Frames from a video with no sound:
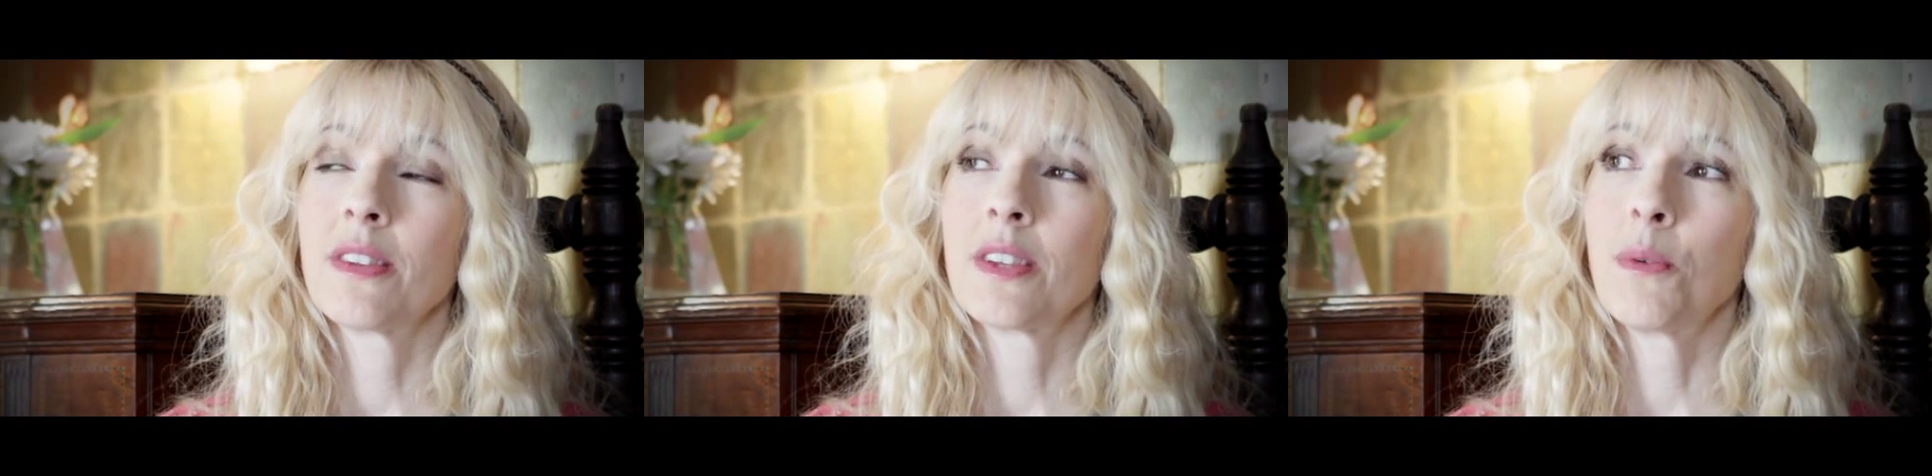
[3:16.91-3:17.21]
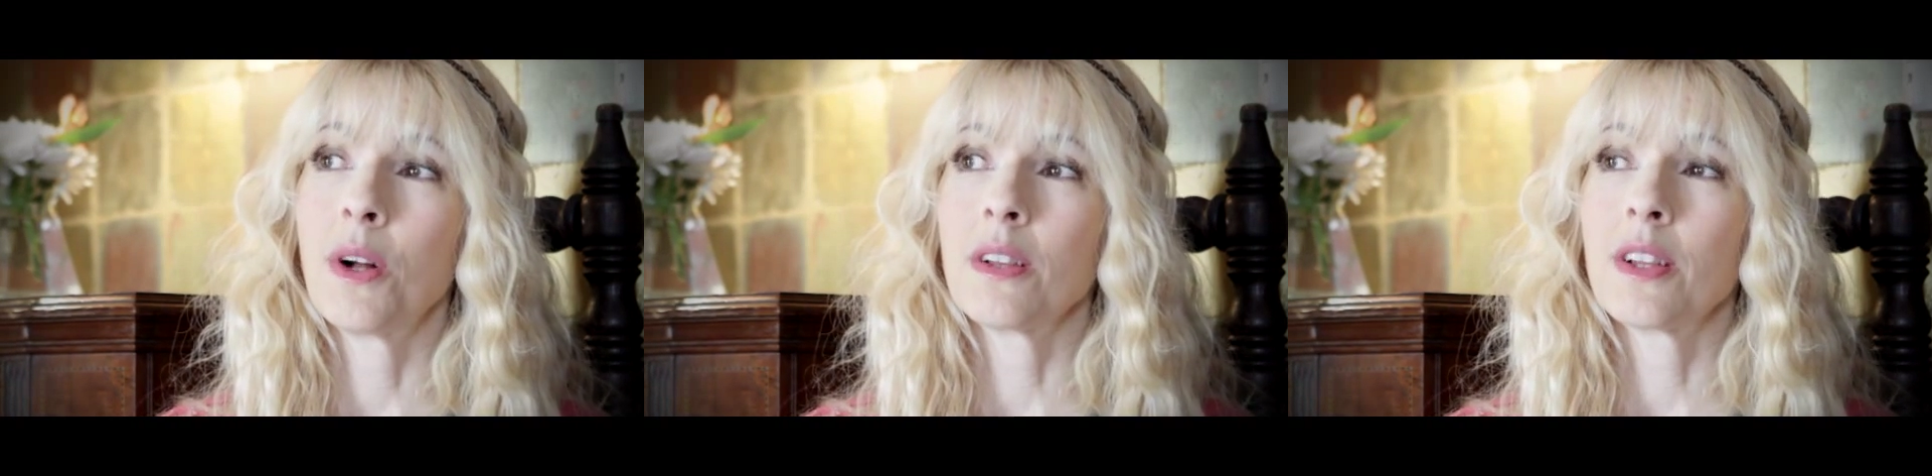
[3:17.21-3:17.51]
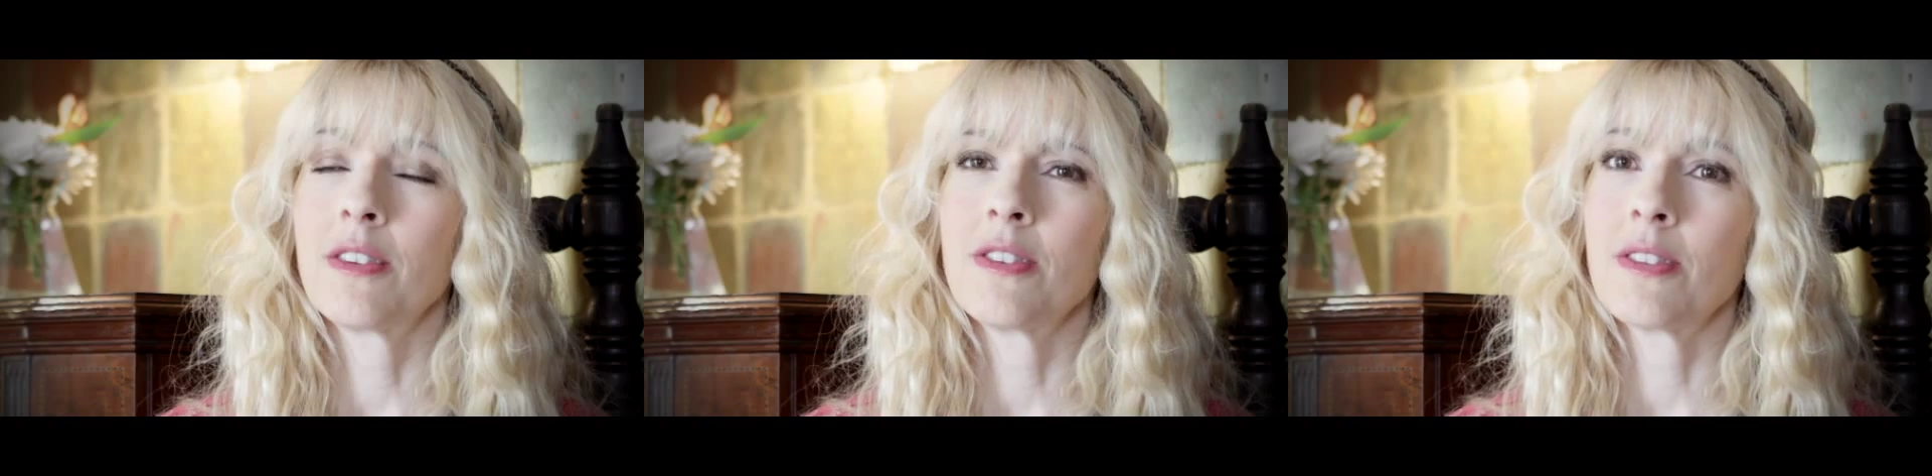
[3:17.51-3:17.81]
well,
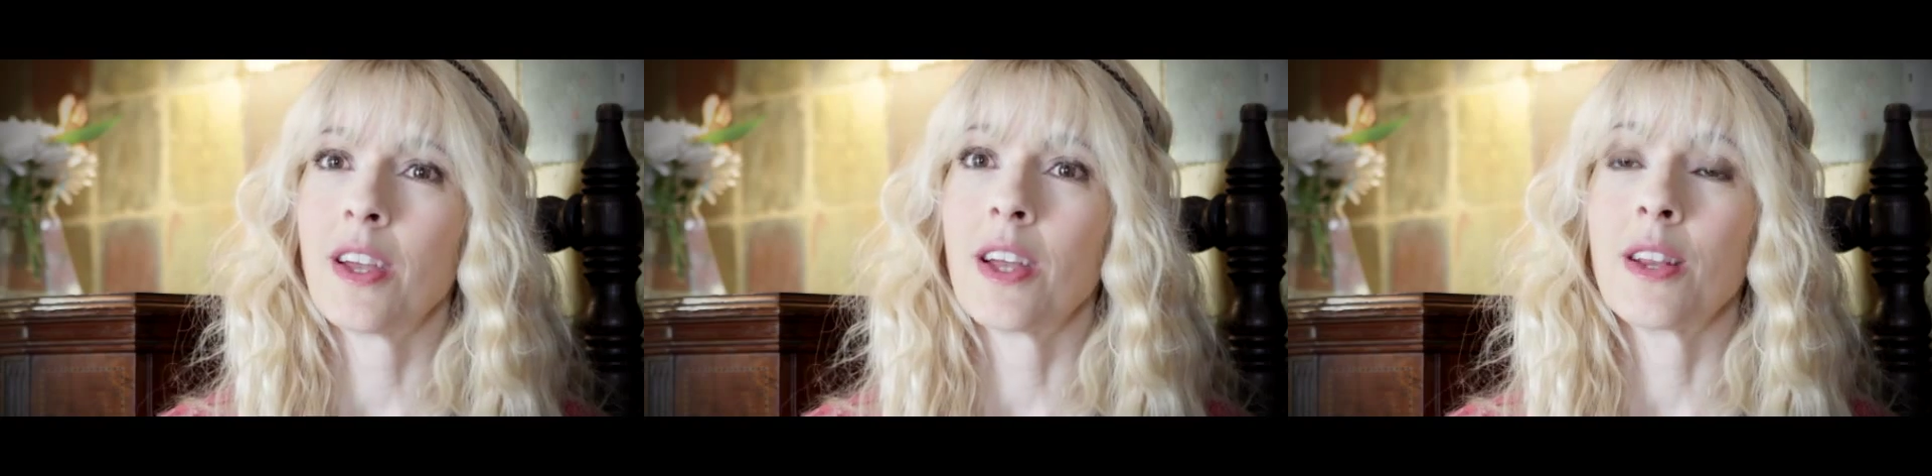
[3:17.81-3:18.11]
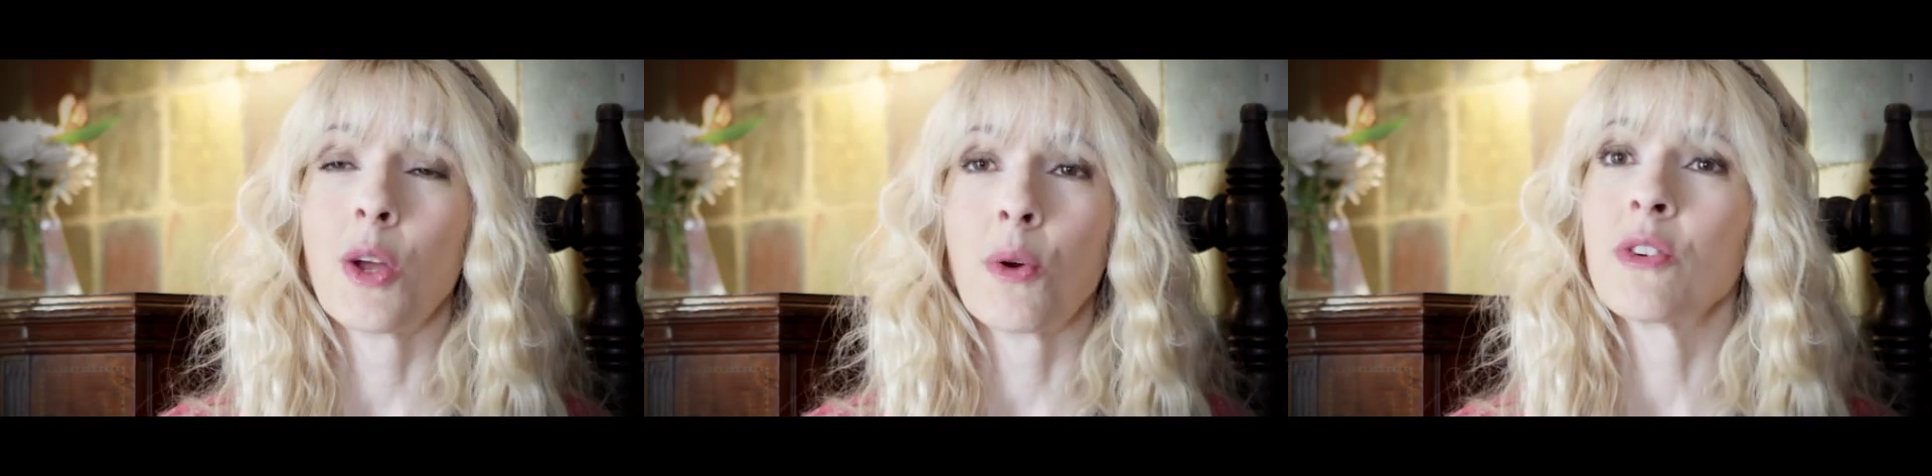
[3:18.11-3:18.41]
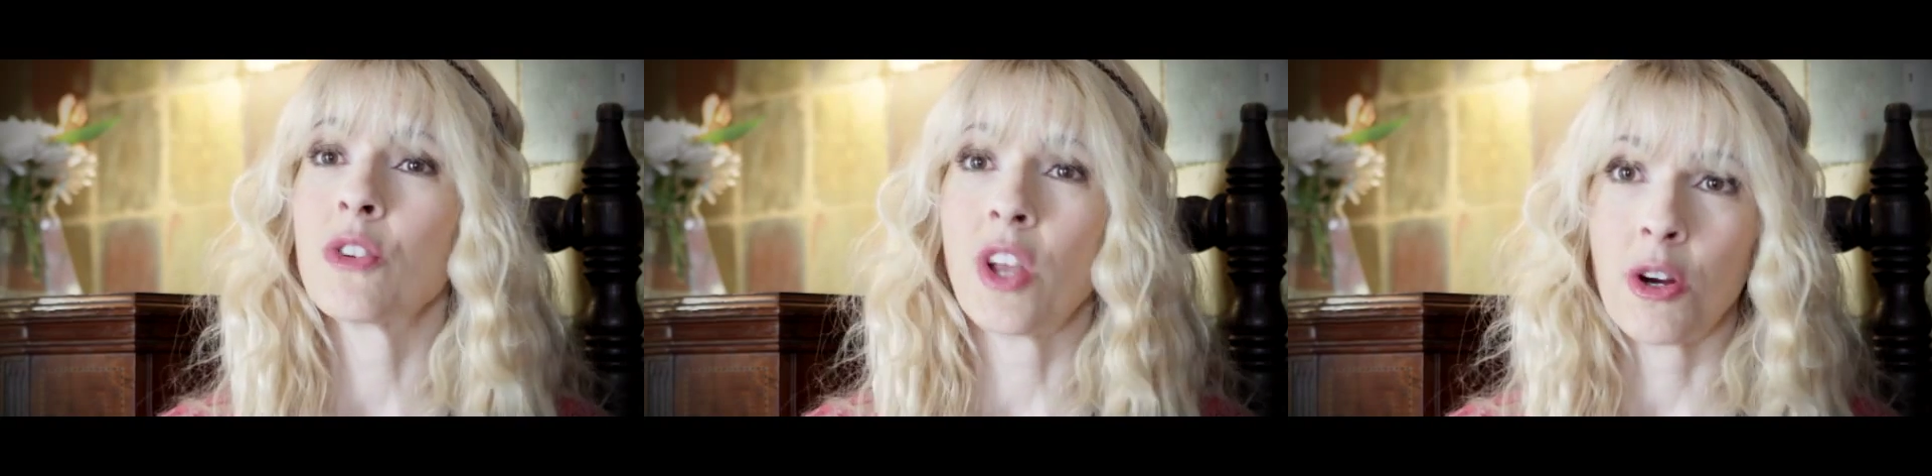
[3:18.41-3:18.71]
let's just say it, they were
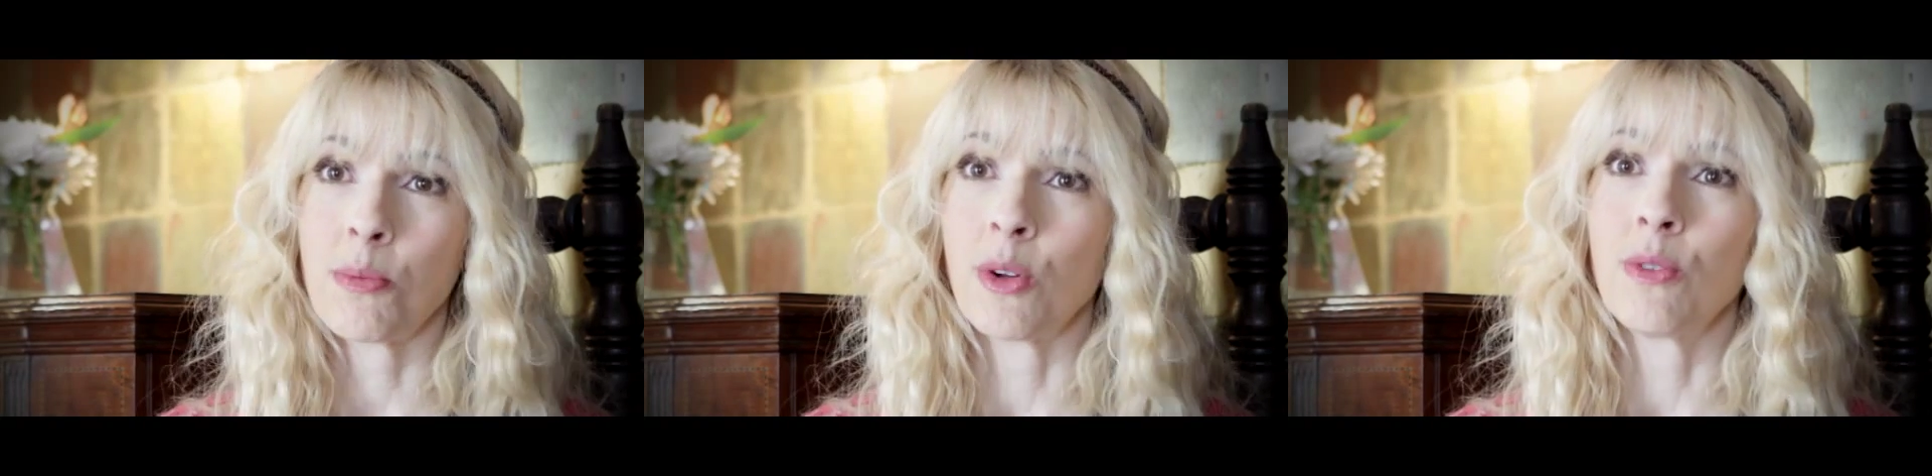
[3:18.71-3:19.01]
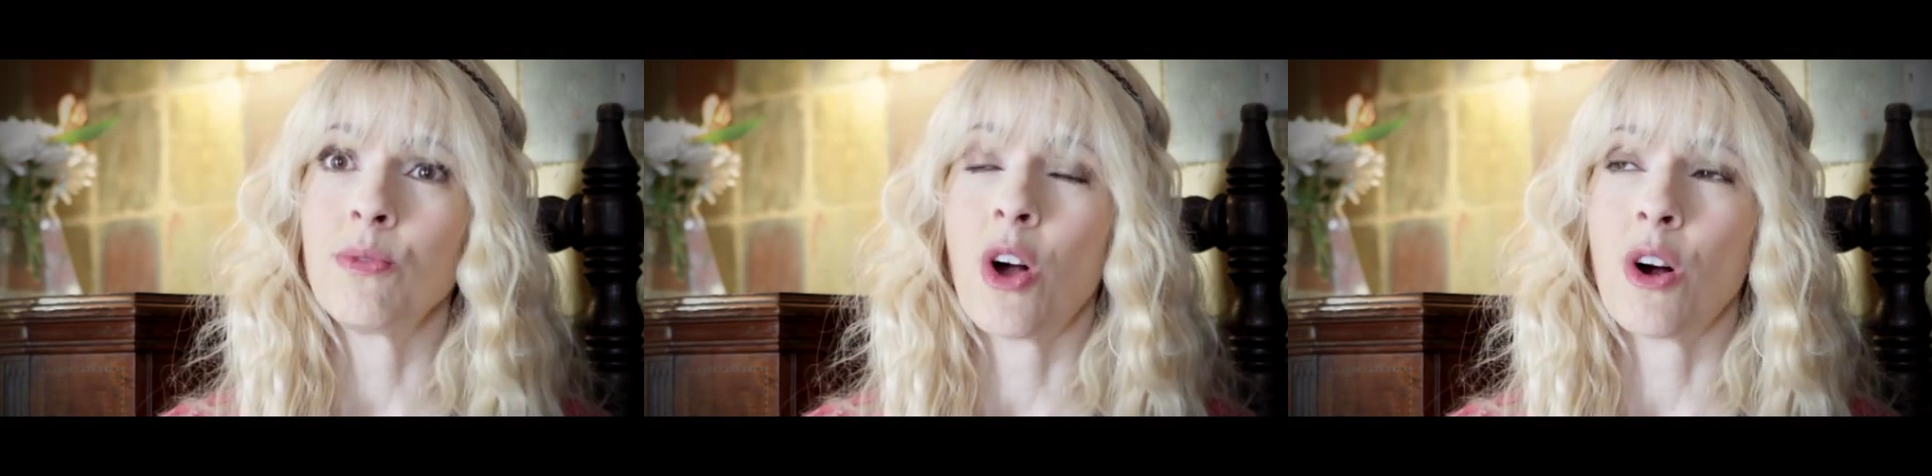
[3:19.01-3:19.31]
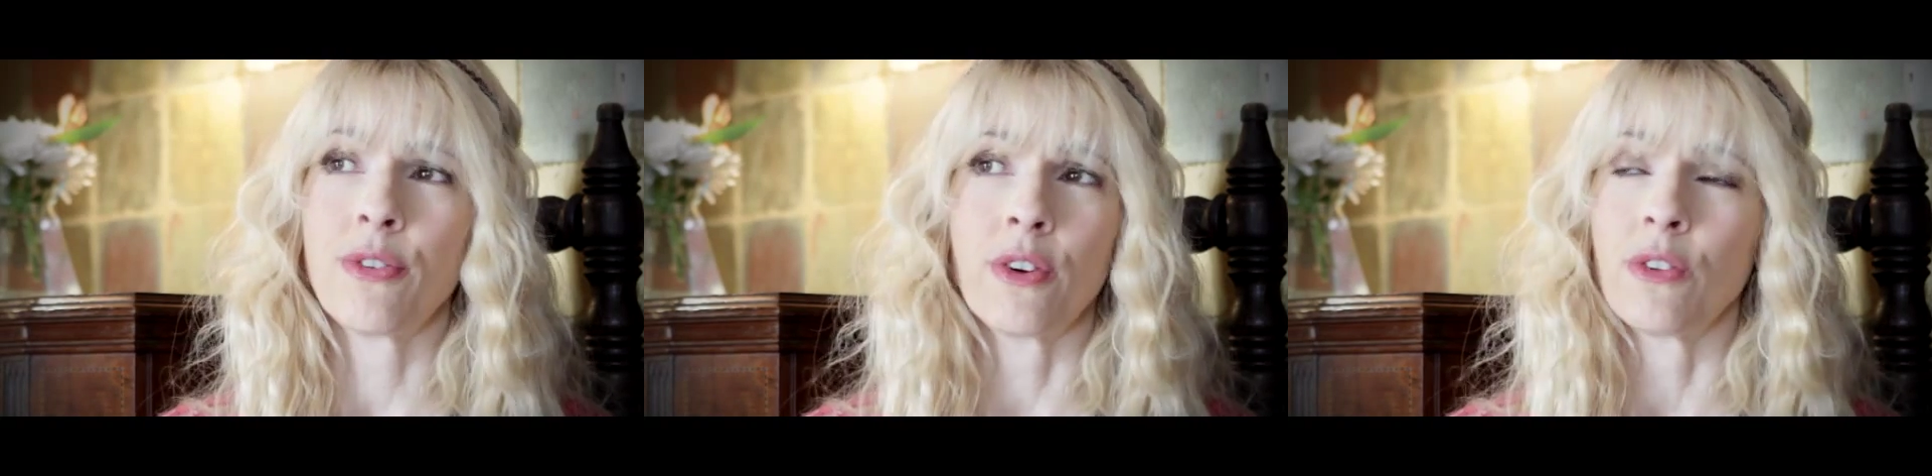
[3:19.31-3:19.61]
terrible,
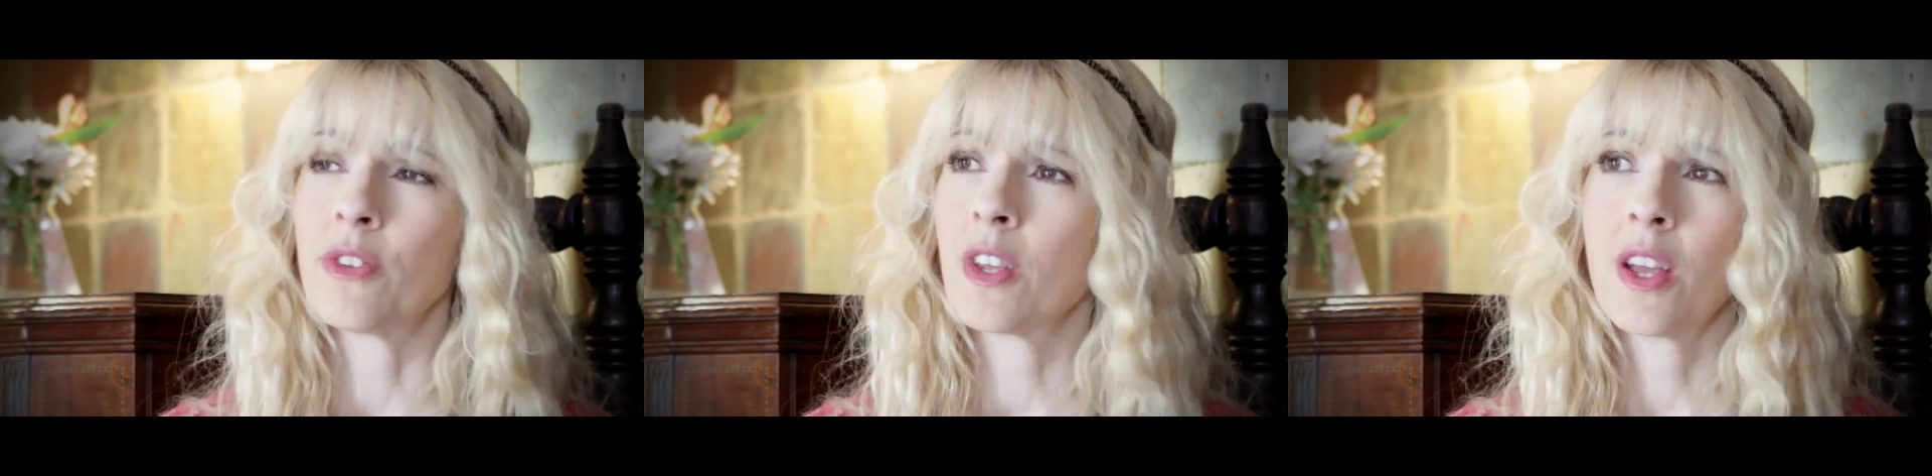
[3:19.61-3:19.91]
awful,